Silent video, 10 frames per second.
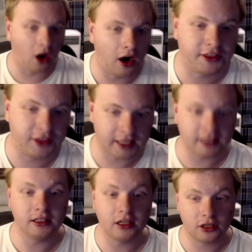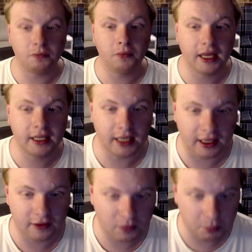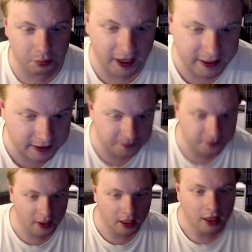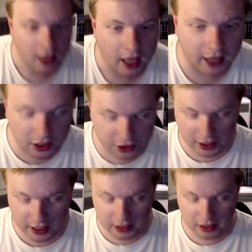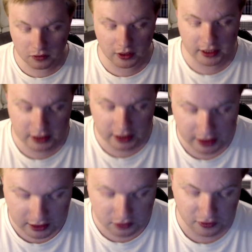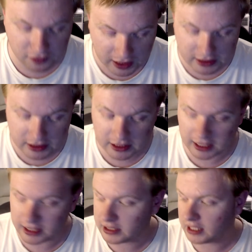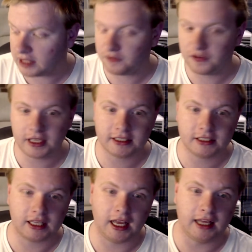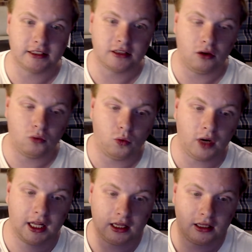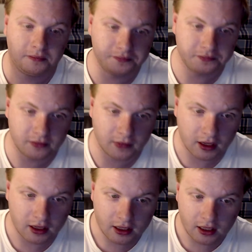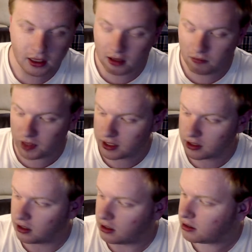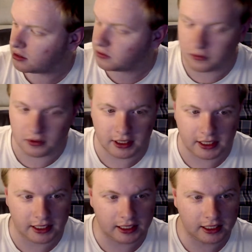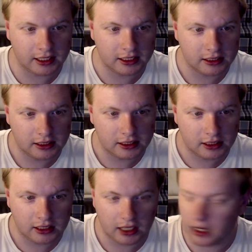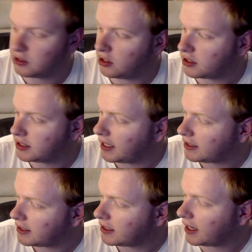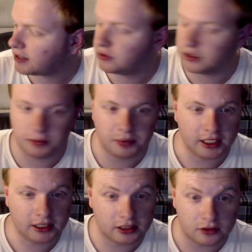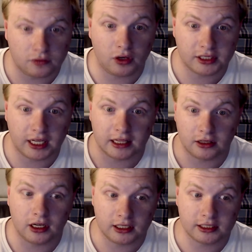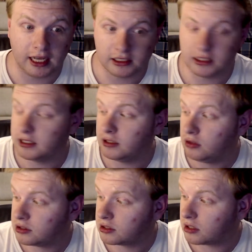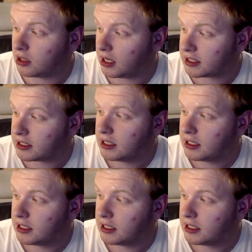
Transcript: I think, that could make it even better. And I think we see this reflected in the figures as well, because we are not getting an accurate depiction of what Darth Nihilus actually looks like,